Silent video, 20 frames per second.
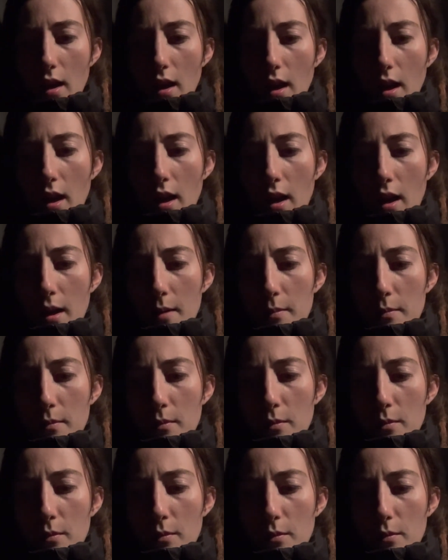
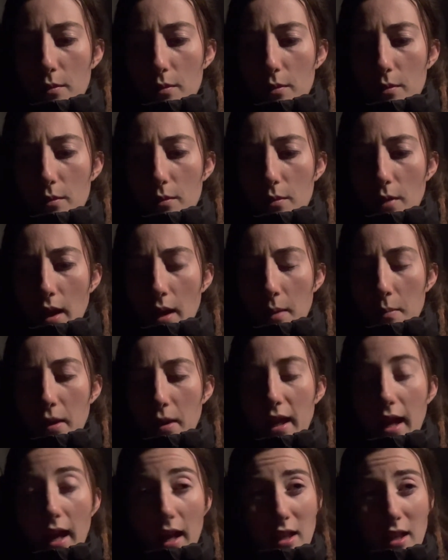and
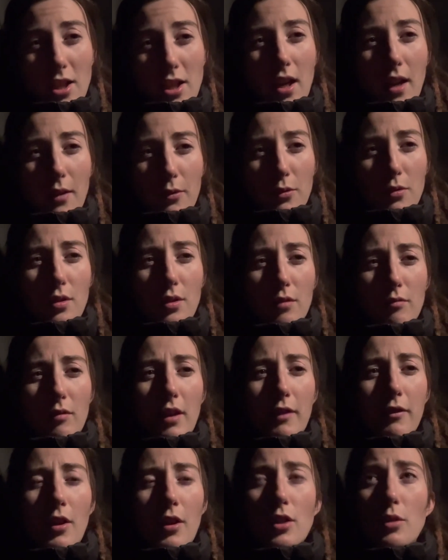my energy levels can
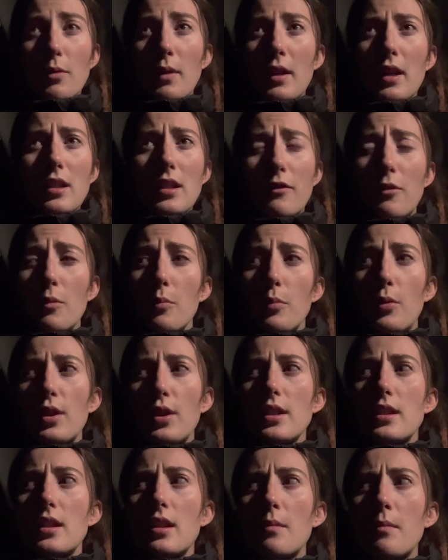really fluctuate at different
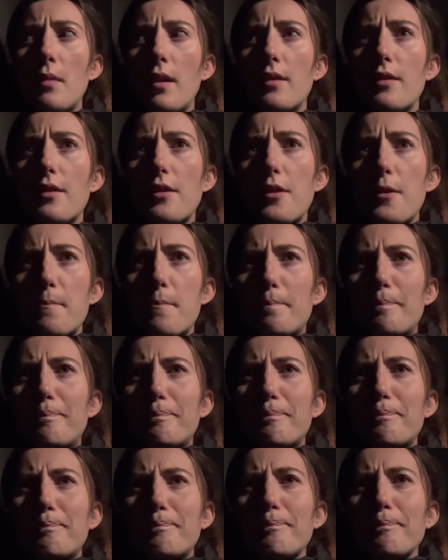points in the month.
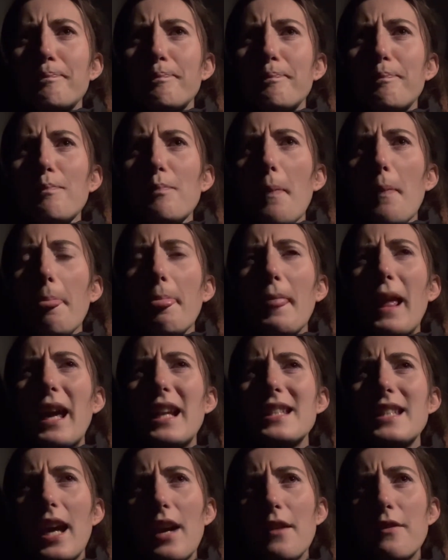
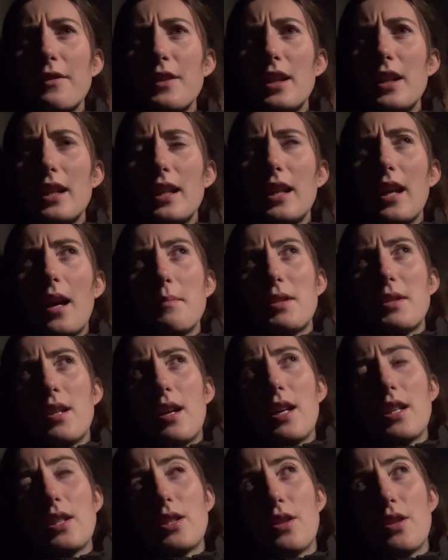And definitely I'm
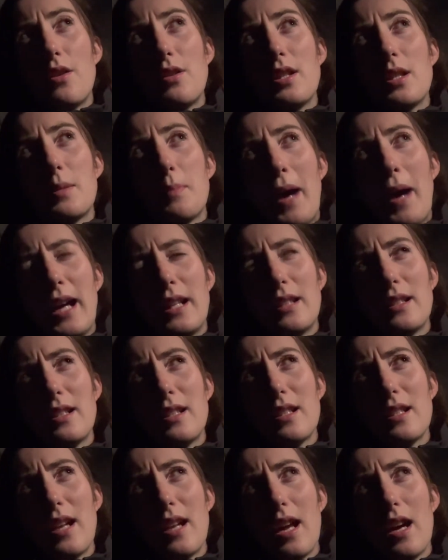starting to notice
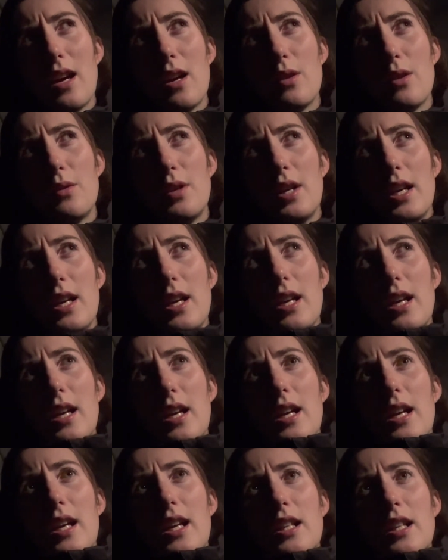patterns now
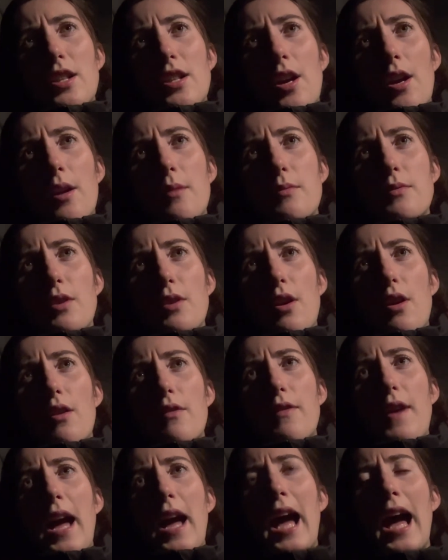in terms
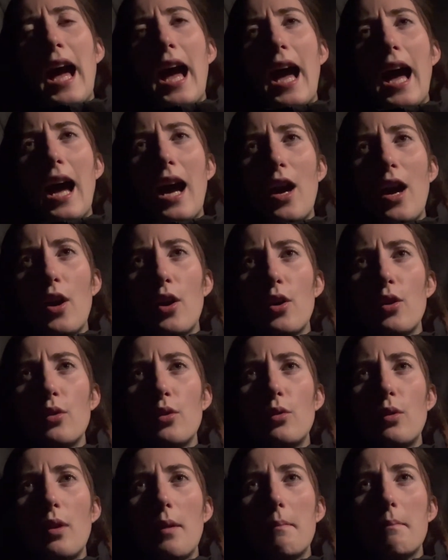of
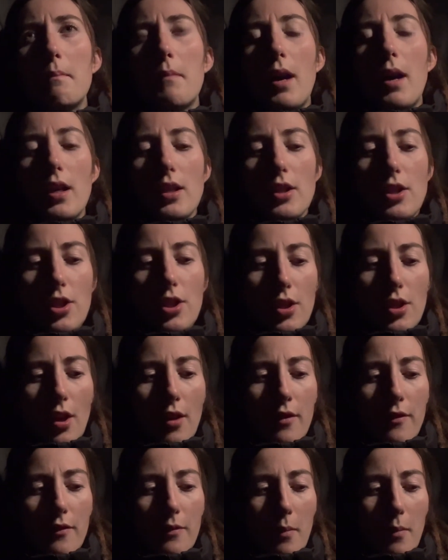how much
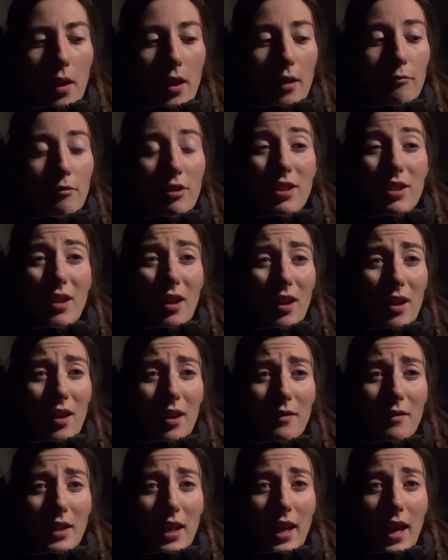of my
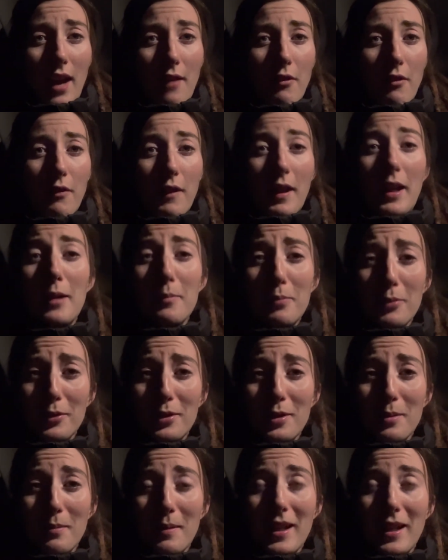reserves I have available
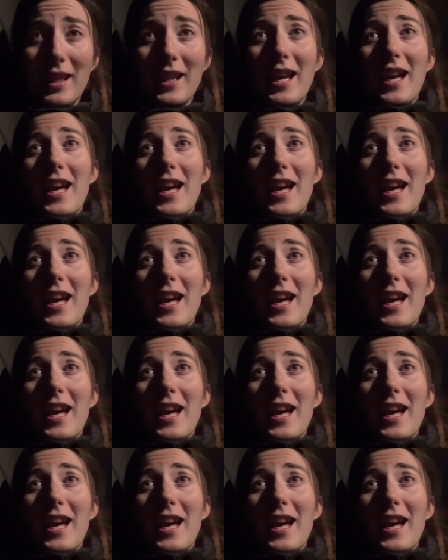to me